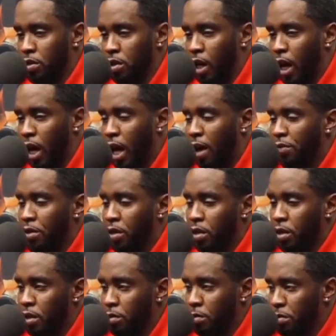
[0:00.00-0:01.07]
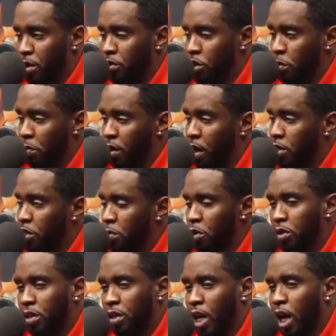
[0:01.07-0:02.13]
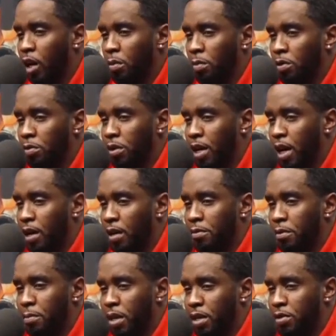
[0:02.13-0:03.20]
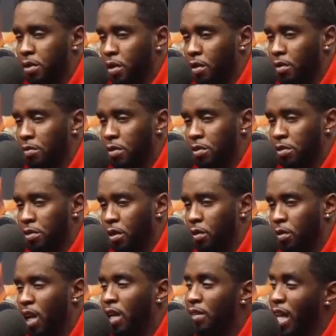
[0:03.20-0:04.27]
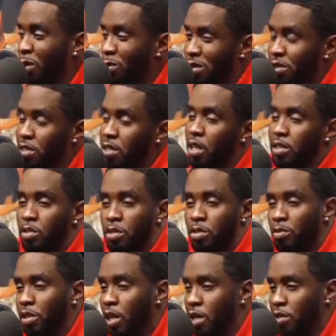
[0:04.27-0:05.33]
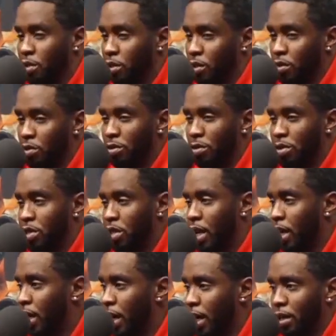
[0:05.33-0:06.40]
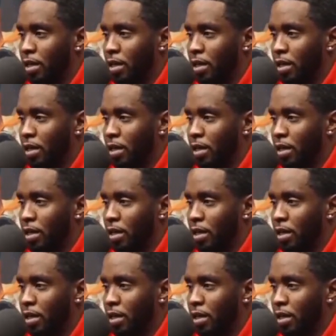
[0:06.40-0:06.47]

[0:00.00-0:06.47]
I have to be responsible and accountable for that for myself. And so that was done 2 years ago. So it's not like